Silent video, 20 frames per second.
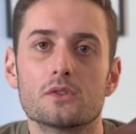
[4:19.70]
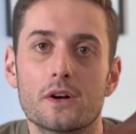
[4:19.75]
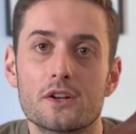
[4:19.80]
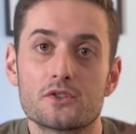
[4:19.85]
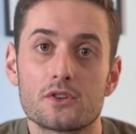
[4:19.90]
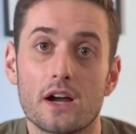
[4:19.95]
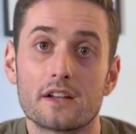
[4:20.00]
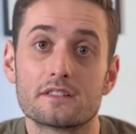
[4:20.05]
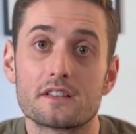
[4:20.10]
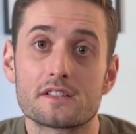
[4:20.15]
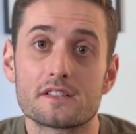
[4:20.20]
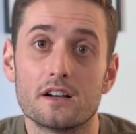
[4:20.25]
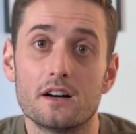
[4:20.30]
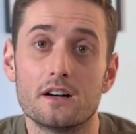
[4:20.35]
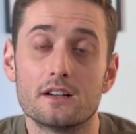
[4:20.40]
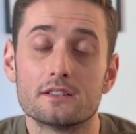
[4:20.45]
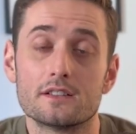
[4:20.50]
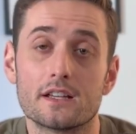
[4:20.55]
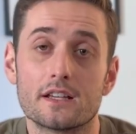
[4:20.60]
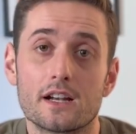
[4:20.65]
I tried these
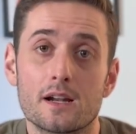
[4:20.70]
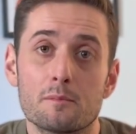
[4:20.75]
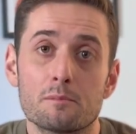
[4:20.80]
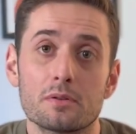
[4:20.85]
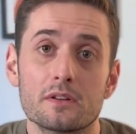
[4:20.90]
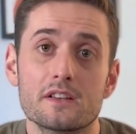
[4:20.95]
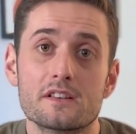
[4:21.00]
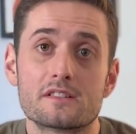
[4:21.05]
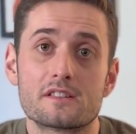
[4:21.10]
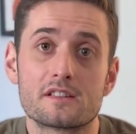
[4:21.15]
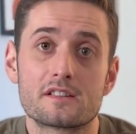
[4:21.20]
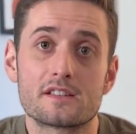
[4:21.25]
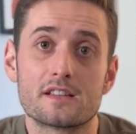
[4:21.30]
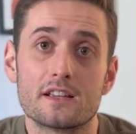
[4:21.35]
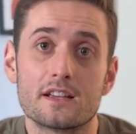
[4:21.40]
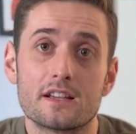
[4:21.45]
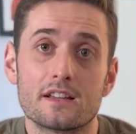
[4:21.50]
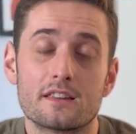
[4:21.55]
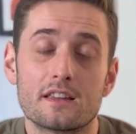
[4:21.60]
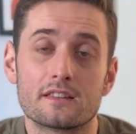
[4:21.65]
on and I'm pleased to
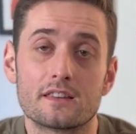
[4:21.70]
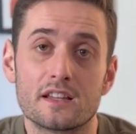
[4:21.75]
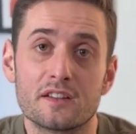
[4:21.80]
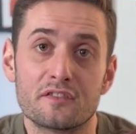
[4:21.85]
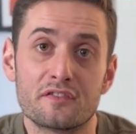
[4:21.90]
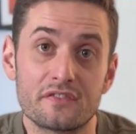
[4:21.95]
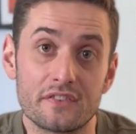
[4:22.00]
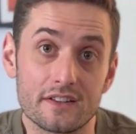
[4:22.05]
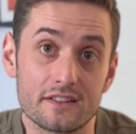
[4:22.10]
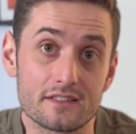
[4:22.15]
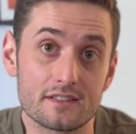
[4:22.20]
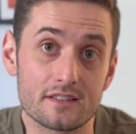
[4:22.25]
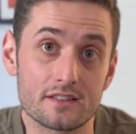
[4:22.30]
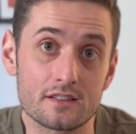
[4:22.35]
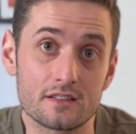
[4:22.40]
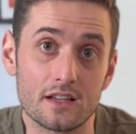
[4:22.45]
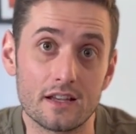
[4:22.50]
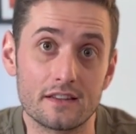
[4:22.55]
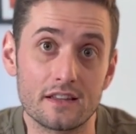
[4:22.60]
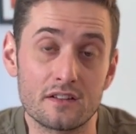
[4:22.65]
say that they fit
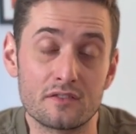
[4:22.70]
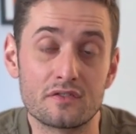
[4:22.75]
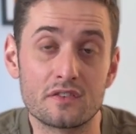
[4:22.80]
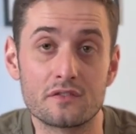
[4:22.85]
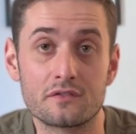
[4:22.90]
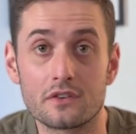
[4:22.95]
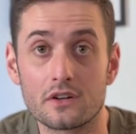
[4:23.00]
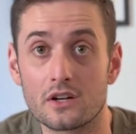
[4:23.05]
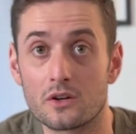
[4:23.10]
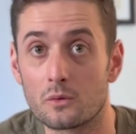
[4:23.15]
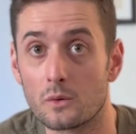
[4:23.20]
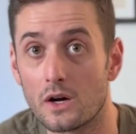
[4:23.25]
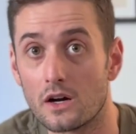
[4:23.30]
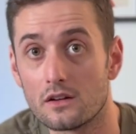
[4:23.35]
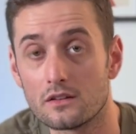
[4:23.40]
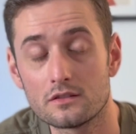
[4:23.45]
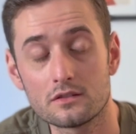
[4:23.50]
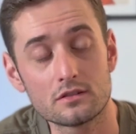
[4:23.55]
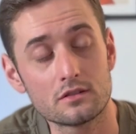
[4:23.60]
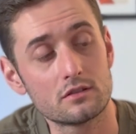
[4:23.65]
and they fit very
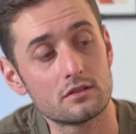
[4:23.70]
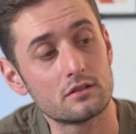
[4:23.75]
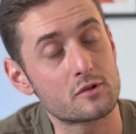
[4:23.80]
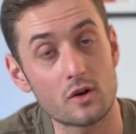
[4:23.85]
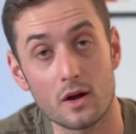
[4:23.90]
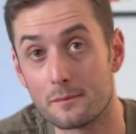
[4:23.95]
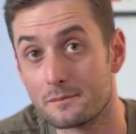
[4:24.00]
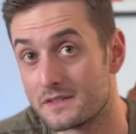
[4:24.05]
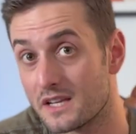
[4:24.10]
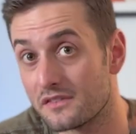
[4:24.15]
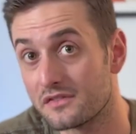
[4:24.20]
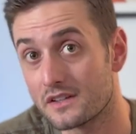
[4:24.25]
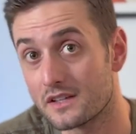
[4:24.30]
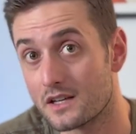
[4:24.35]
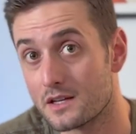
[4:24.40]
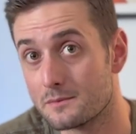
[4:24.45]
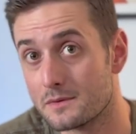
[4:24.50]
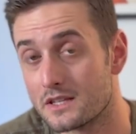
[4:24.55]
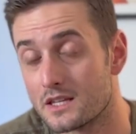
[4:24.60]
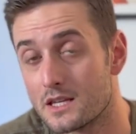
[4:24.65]
well. So I'm definitely
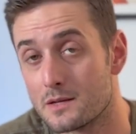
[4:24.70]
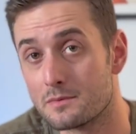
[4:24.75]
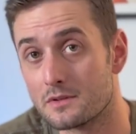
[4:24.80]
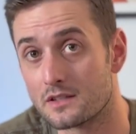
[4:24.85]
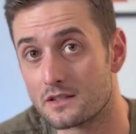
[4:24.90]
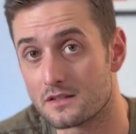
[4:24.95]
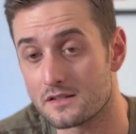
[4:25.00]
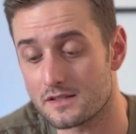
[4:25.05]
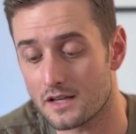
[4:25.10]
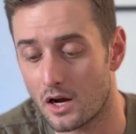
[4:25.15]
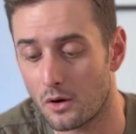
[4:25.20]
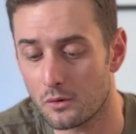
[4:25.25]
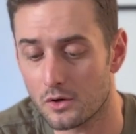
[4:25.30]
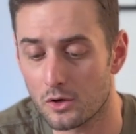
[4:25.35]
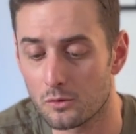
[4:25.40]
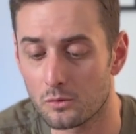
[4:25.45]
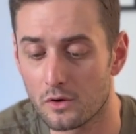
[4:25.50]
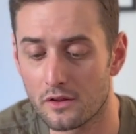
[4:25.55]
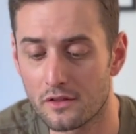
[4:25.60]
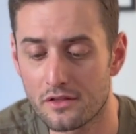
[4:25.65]
gonna be keeping these. I wanna
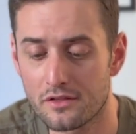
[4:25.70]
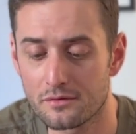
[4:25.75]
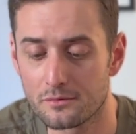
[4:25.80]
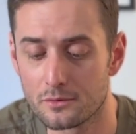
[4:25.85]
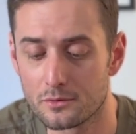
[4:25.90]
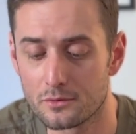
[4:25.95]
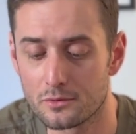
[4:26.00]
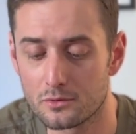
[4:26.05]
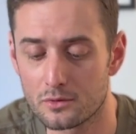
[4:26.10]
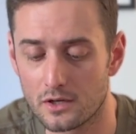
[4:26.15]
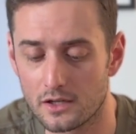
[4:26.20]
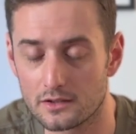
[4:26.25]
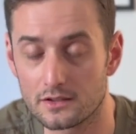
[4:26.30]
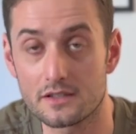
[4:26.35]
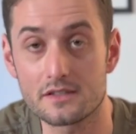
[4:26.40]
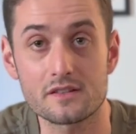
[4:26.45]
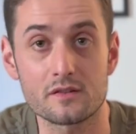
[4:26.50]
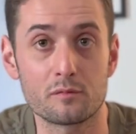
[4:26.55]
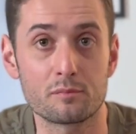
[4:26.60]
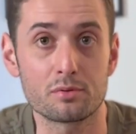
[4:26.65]
run through a
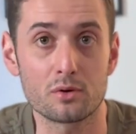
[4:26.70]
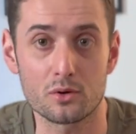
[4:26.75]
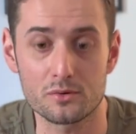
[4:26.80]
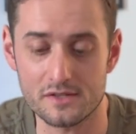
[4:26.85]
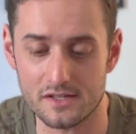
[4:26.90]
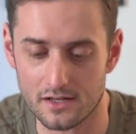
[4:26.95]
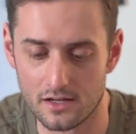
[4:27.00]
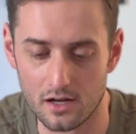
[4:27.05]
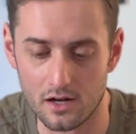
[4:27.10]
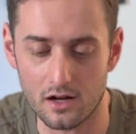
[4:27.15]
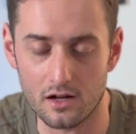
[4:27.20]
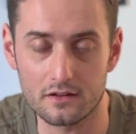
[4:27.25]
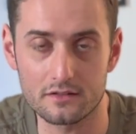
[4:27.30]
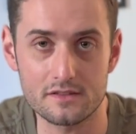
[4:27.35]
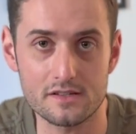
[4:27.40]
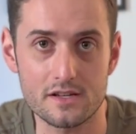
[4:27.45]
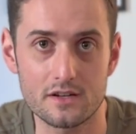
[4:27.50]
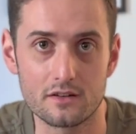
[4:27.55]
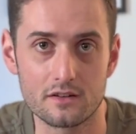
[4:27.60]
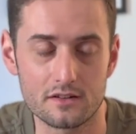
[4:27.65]
list of pros and
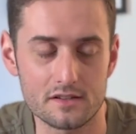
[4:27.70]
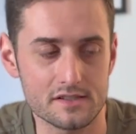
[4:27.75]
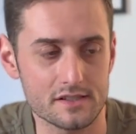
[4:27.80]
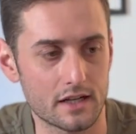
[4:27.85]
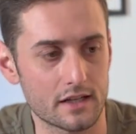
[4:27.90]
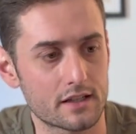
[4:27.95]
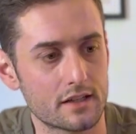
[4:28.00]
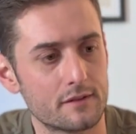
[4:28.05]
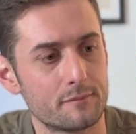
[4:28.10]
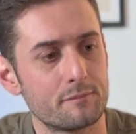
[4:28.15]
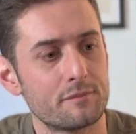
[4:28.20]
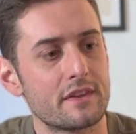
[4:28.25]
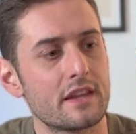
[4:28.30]
cons here in a second,